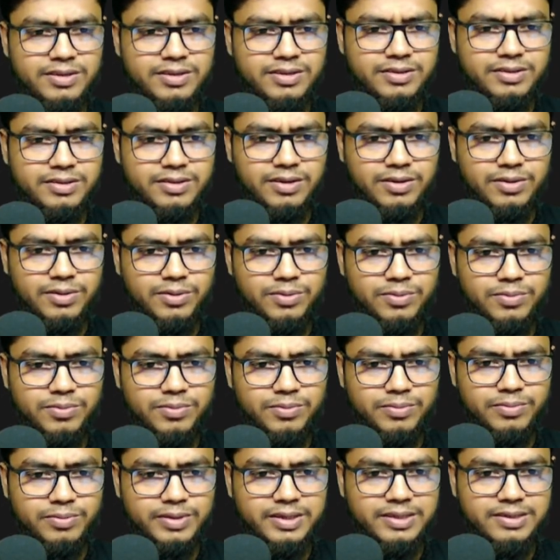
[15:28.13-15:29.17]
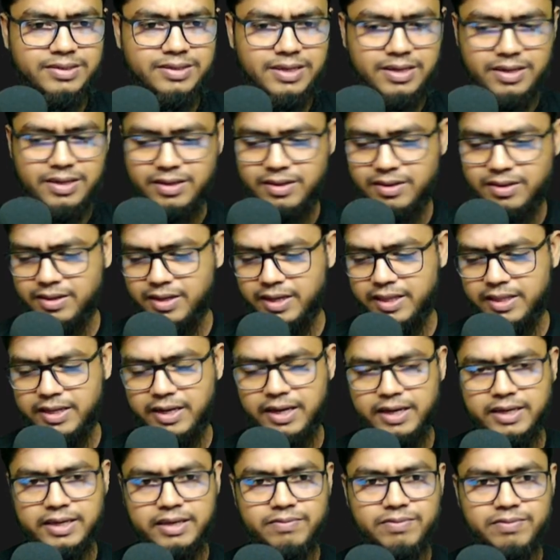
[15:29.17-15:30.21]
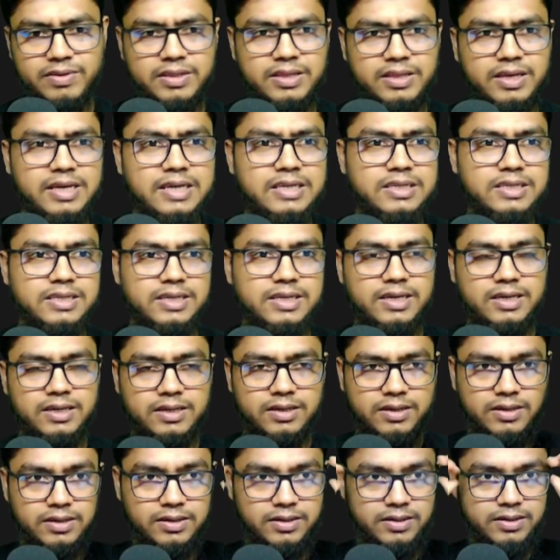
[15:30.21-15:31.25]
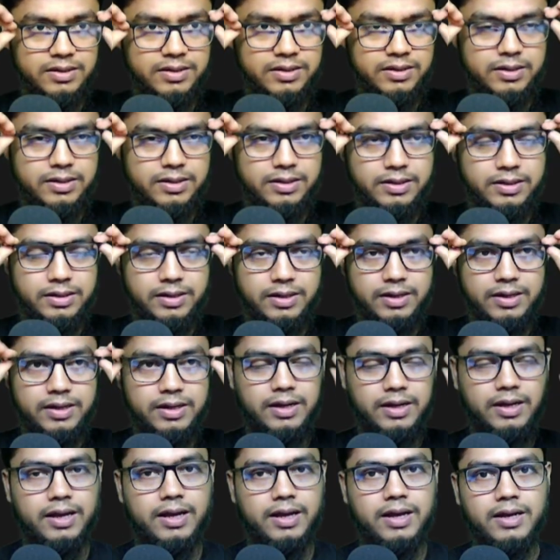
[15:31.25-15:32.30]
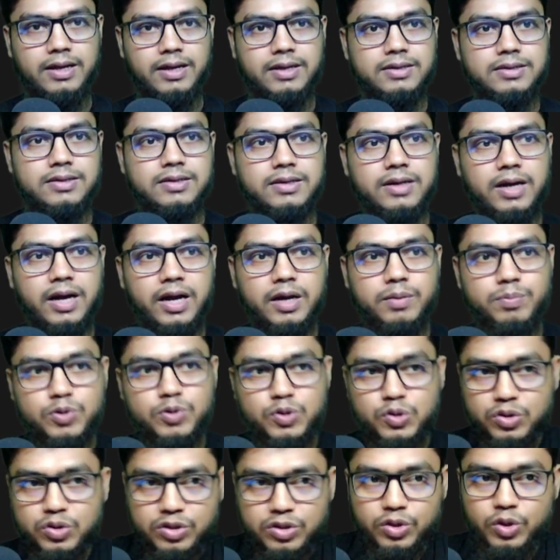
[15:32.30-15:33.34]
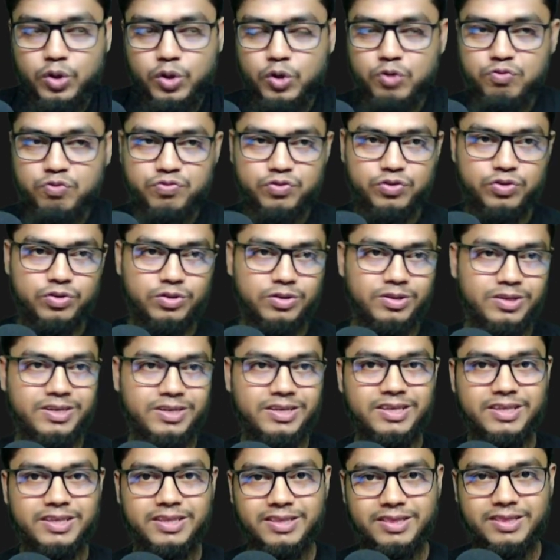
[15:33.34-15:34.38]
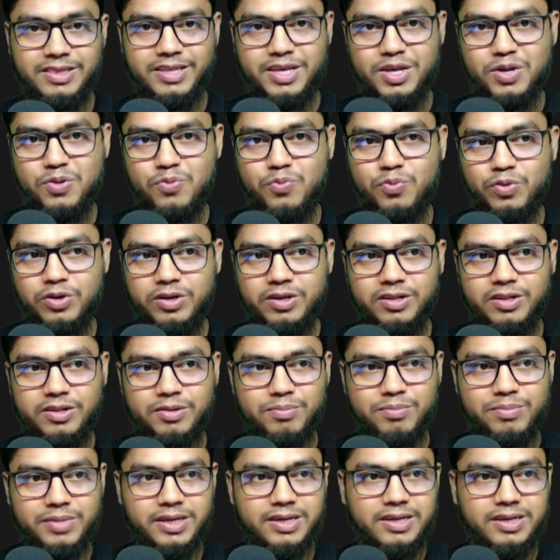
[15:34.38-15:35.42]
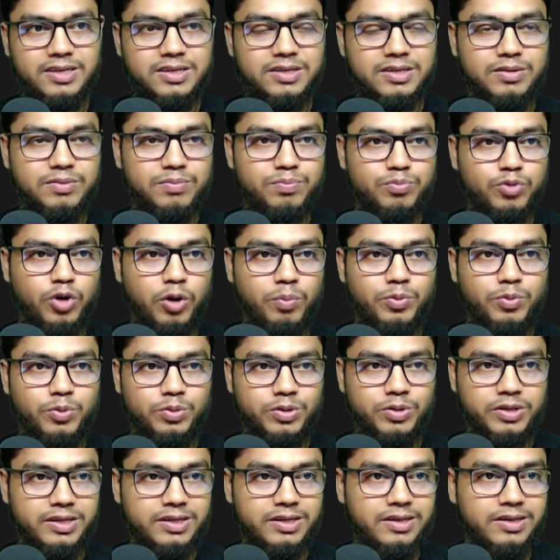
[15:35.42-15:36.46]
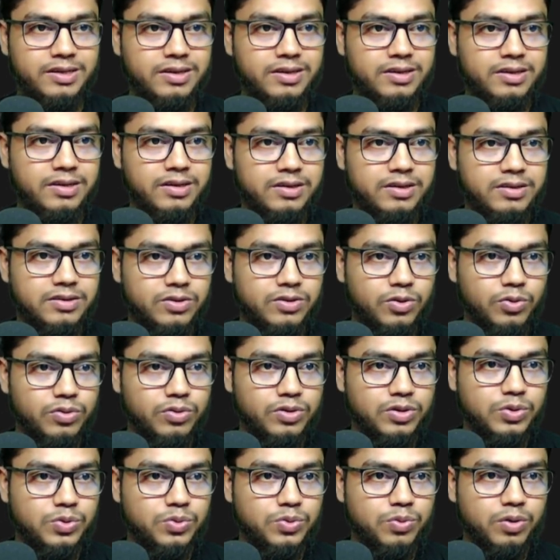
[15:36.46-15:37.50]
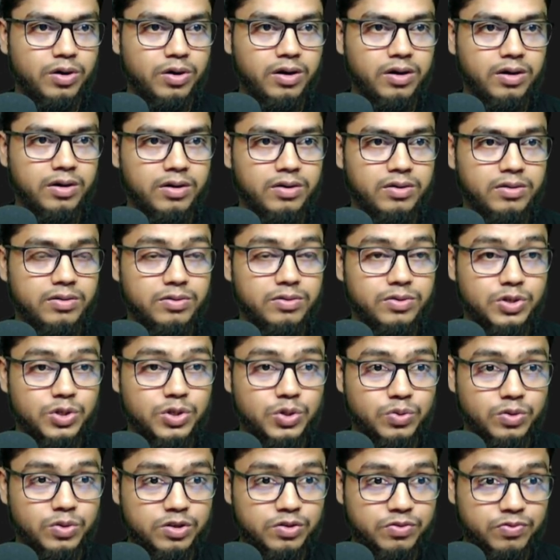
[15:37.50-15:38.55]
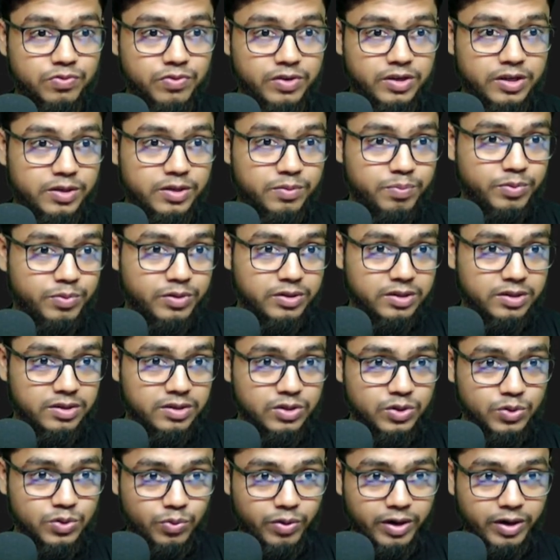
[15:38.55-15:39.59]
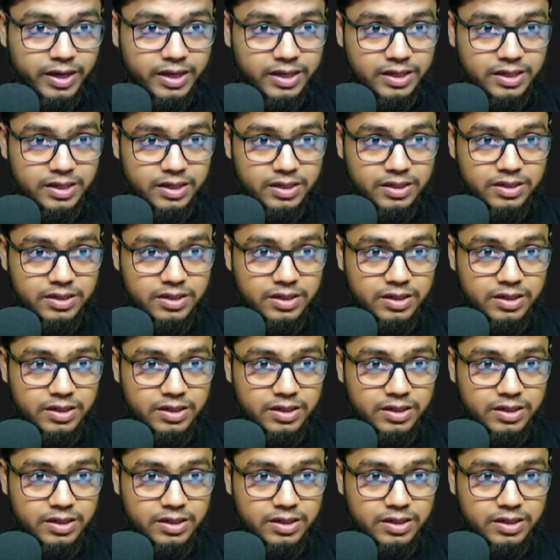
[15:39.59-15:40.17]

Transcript: So let's see, and then I giving the enter, and I personally hopeful they will make it in properly. Sorry, you are request failed, please try again.